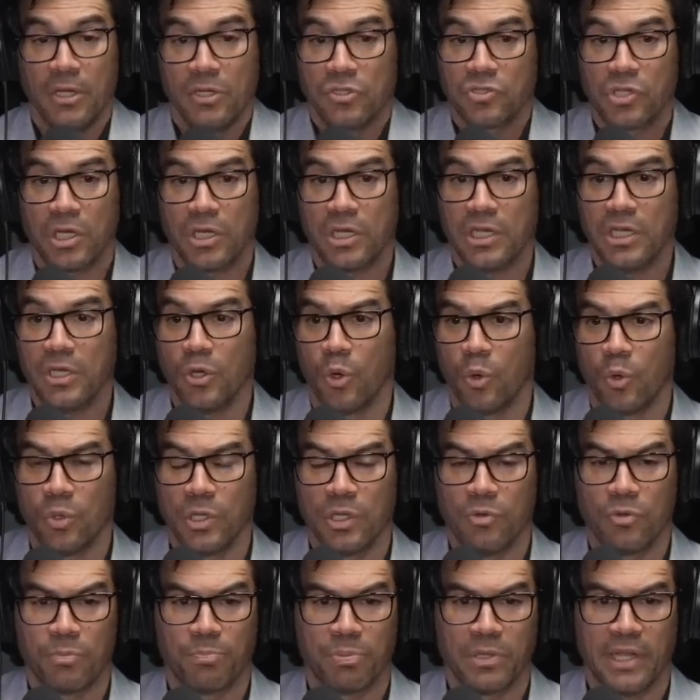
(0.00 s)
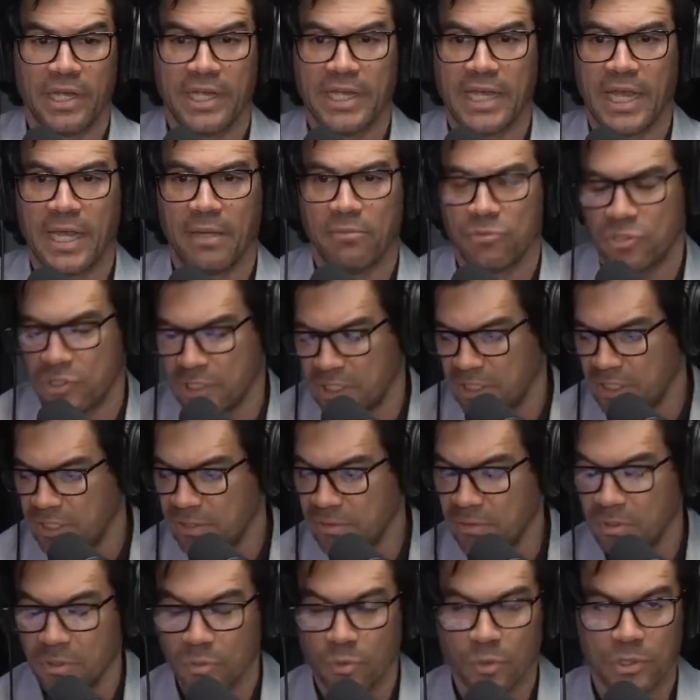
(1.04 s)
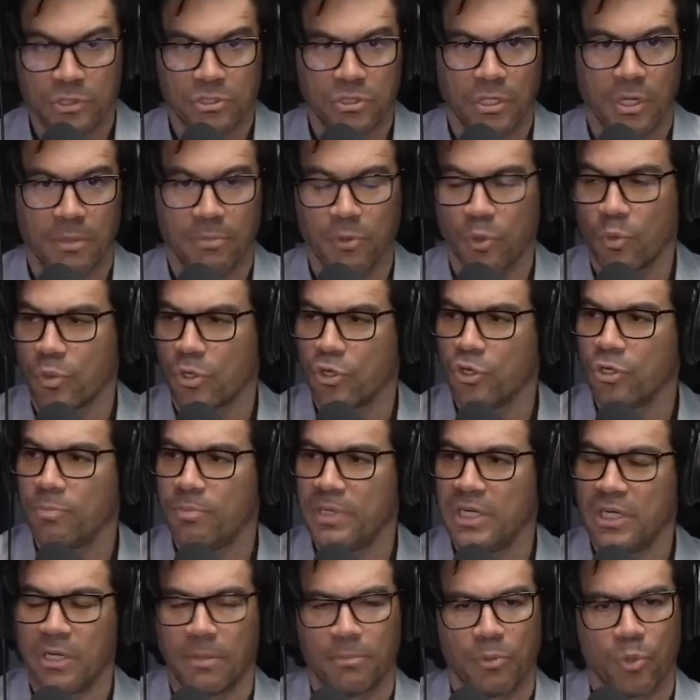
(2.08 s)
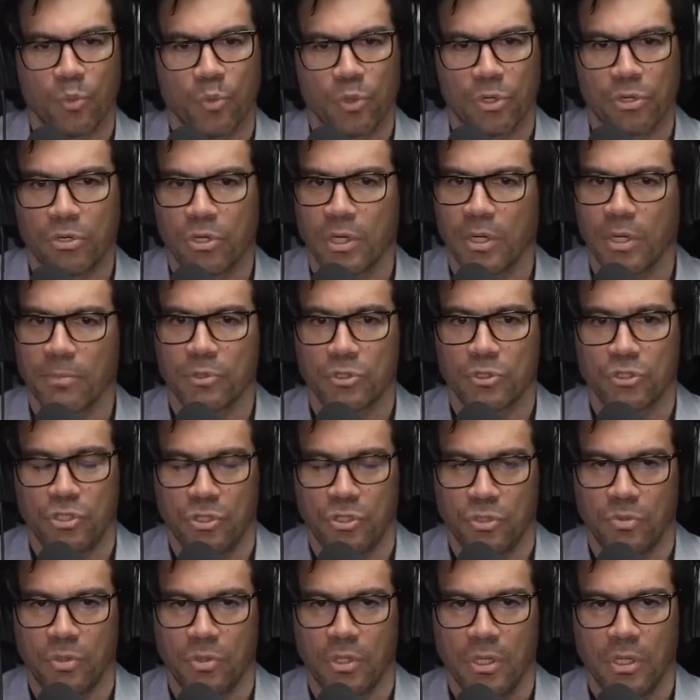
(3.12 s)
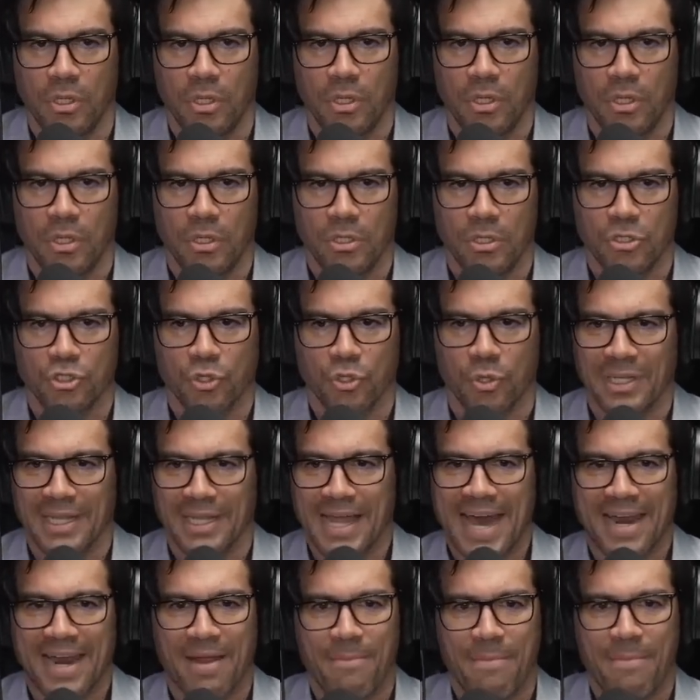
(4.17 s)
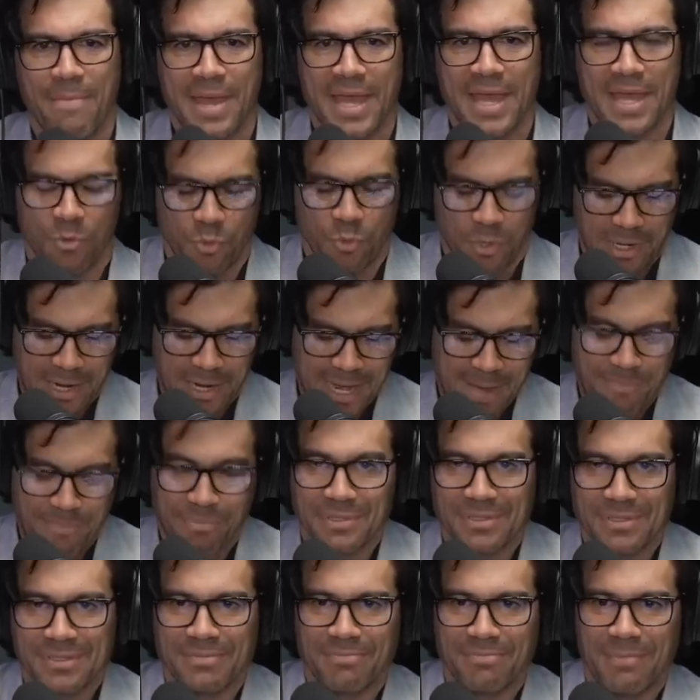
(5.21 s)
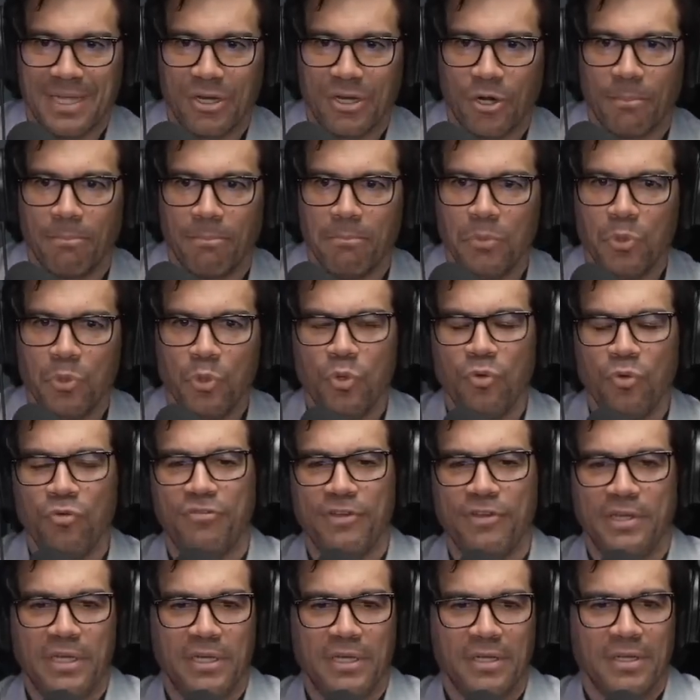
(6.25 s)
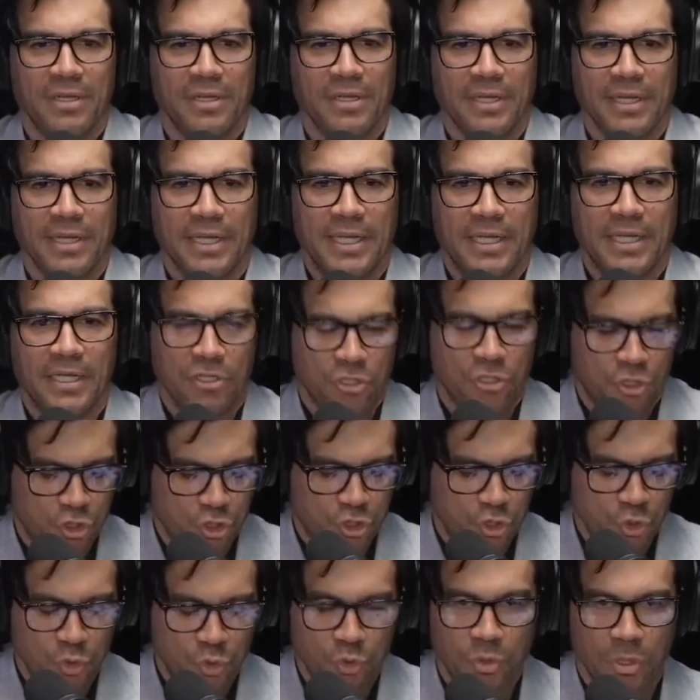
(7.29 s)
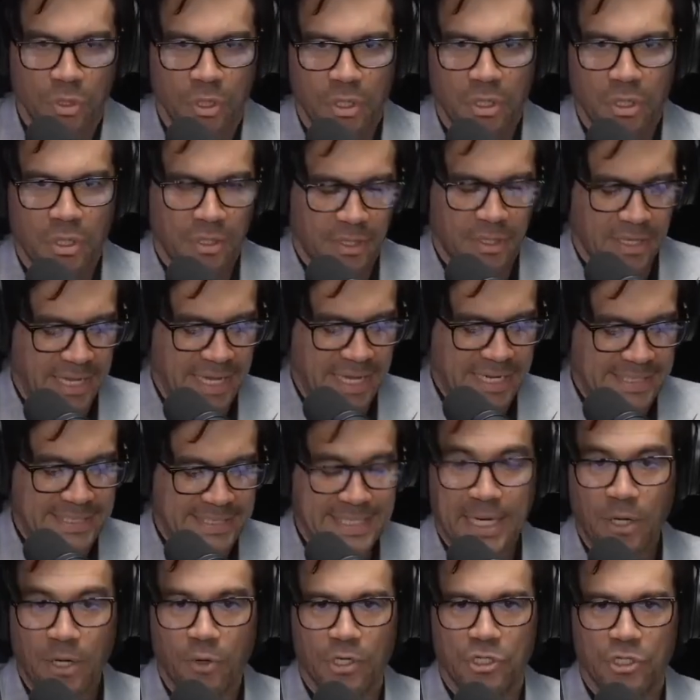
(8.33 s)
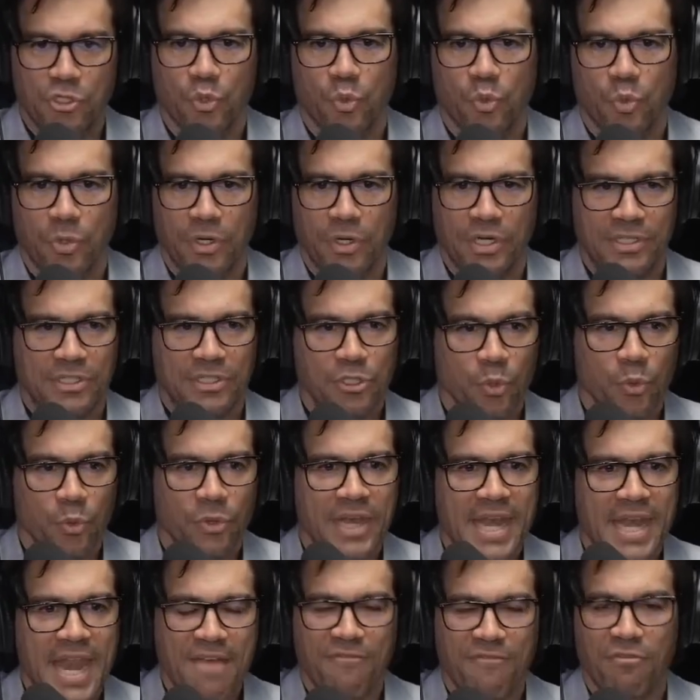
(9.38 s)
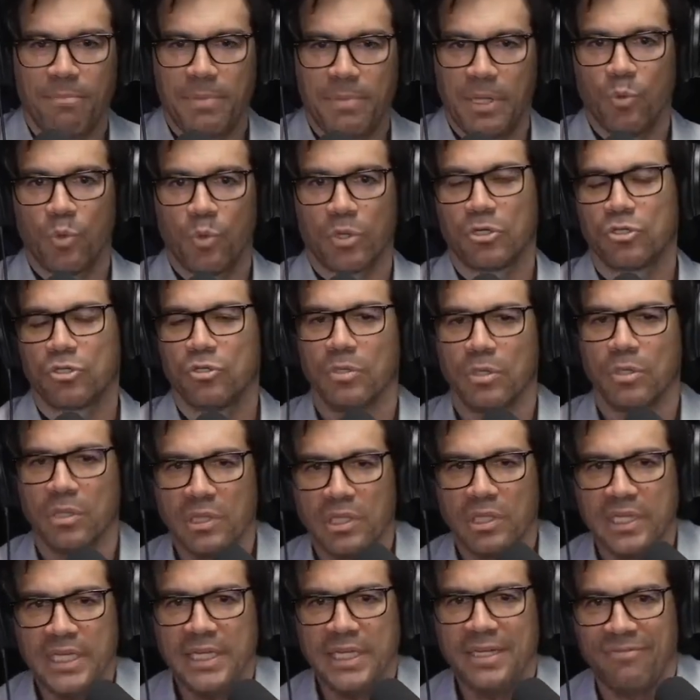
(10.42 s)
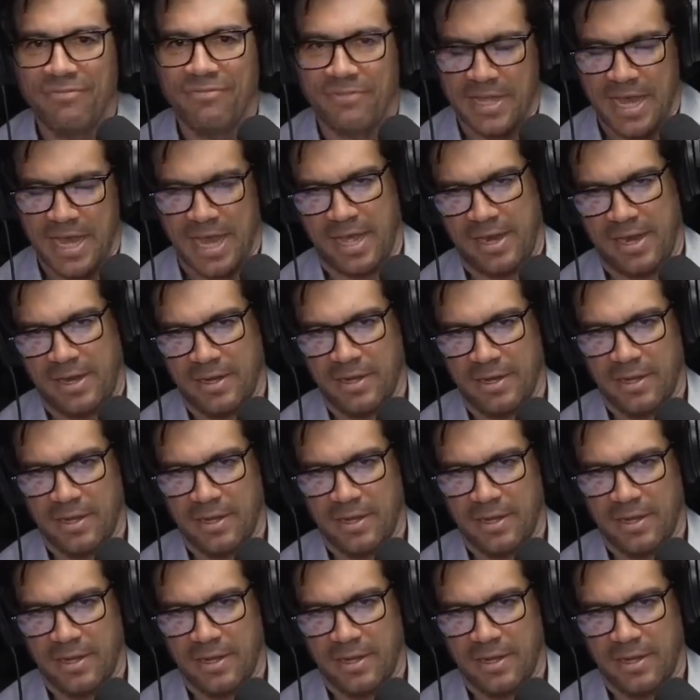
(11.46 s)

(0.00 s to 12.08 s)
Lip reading: said he only would play games that he was could be number 1 or number 2. So a lot of men, what happens is men are moving into a territory you'll never be one or two. Leave that.